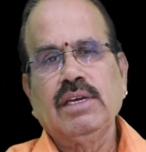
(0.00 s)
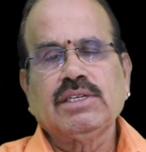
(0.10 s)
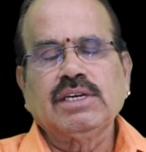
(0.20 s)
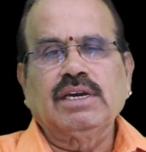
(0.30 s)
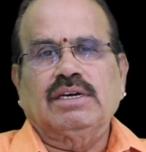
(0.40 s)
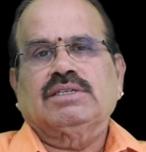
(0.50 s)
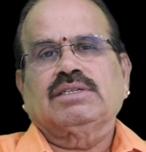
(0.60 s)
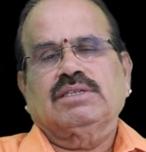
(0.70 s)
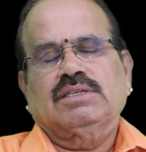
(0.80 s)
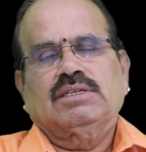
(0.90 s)
these
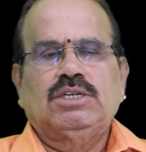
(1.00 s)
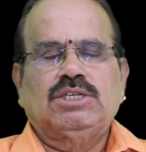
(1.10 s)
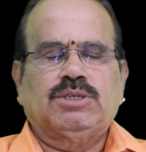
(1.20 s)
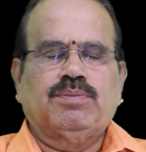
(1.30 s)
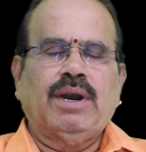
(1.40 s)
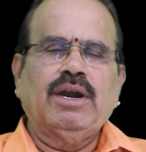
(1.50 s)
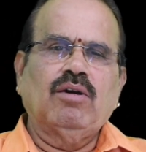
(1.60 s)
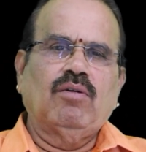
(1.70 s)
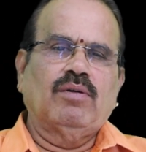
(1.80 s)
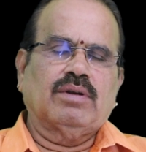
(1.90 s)
years, spread
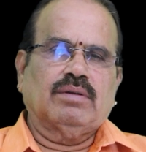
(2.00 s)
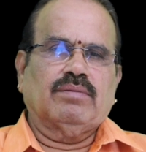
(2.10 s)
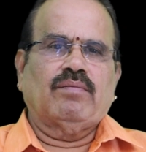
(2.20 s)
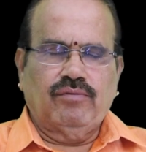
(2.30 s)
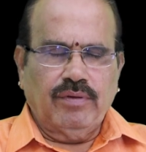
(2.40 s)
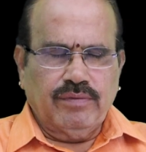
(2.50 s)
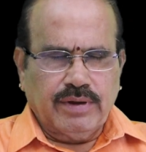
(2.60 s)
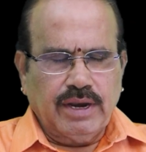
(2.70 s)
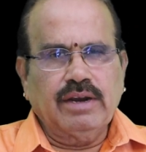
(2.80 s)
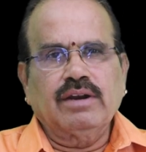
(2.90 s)
over
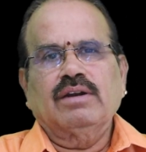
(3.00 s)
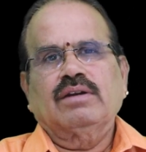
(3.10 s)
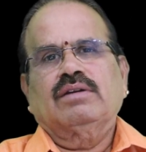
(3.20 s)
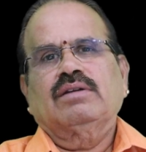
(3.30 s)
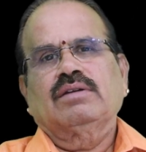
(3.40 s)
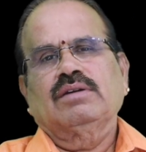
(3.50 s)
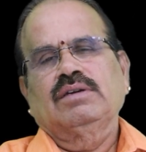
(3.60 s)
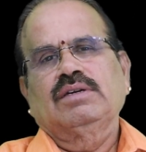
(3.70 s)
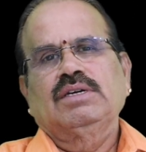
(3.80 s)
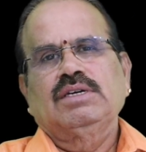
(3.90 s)
15
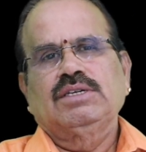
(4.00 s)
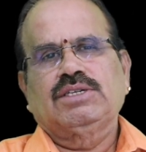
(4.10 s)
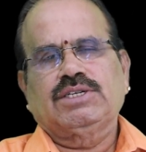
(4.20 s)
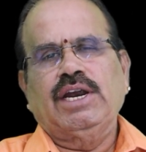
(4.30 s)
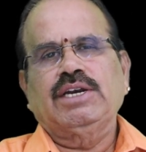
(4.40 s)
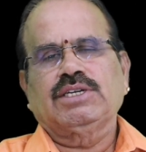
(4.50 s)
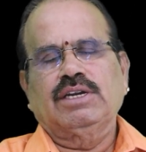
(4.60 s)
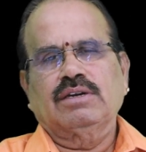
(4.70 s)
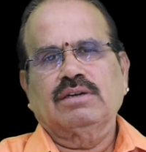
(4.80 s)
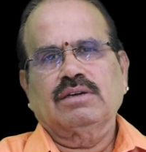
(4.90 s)
states
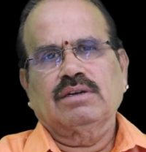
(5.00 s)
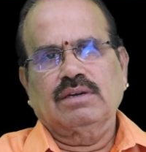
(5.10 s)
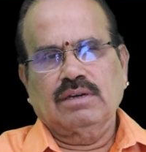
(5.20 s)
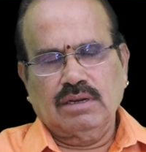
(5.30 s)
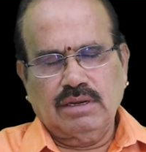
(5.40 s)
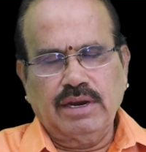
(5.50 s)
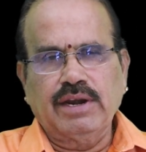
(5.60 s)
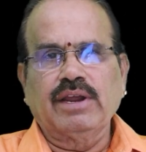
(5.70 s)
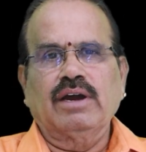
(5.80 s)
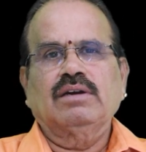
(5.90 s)
in
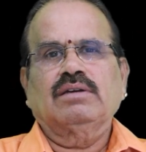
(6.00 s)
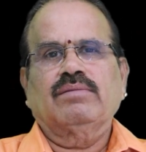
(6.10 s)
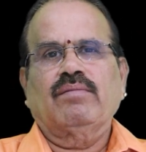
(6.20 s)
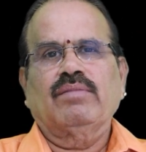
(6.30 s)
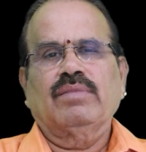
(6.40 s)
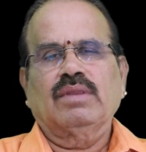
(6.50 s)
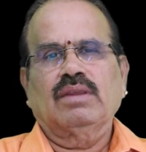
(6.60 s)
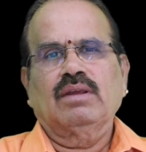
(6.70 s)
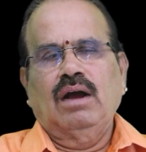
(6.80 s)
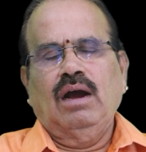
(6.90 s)
India
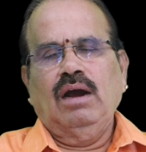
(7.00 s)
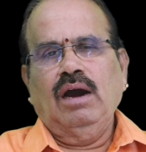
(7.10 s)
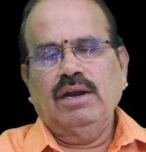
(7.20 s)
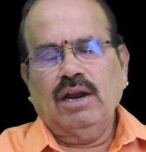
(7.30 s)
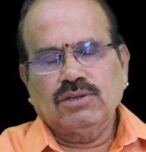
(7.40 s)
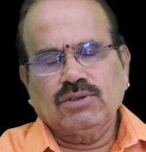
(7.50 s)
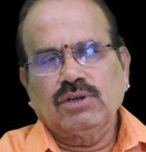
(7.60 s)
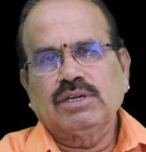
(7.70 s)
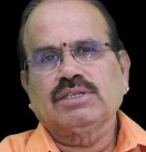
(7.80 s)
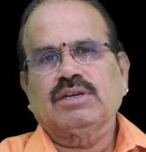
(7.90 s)
and also
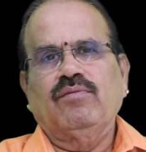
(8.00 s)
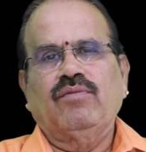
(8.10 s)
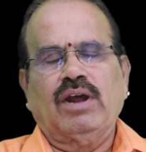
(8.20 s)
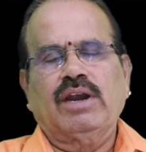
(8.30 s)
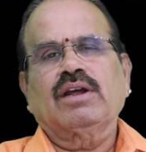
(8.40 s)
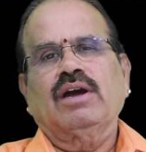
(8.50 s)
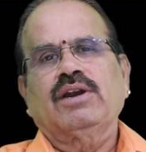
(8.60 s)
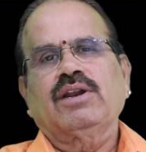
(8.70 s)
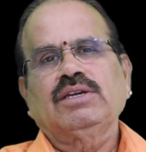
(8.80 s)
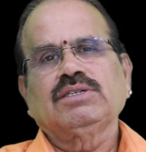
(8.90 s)
in some foreign
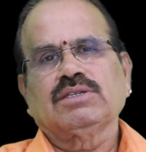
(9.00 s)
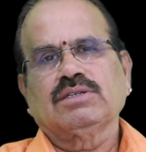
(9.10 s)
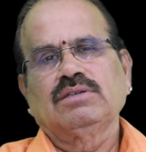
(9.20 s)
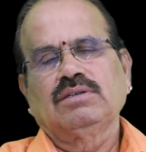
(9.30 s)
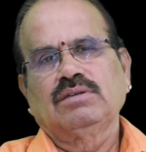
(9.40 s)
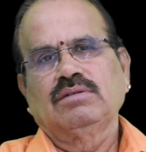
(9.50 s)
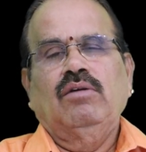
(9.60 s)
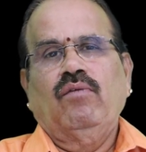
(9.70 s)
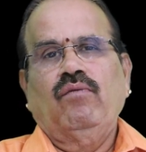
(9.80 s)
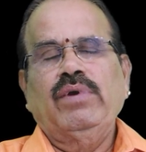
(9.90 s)
countries,
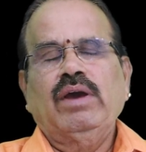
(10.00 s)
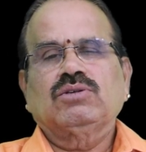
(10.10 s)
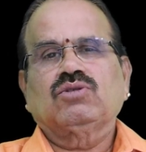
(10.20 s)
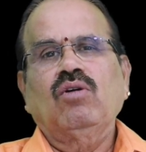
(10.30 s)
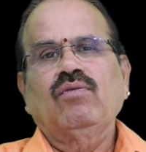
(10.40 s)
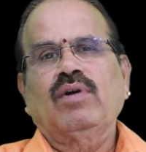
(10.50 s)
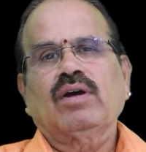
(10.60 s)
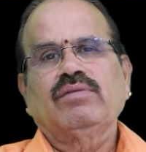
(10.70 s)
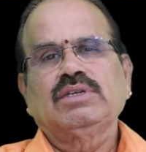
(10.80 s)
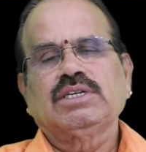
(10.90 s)
we have so
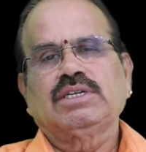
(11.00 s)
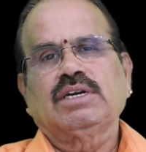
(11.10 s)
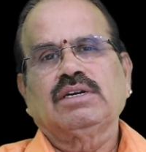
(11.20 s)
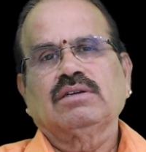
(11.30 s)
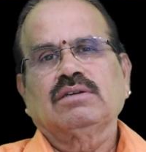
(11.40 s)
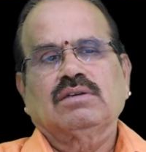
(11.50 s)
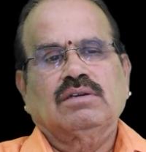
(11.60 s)
far visited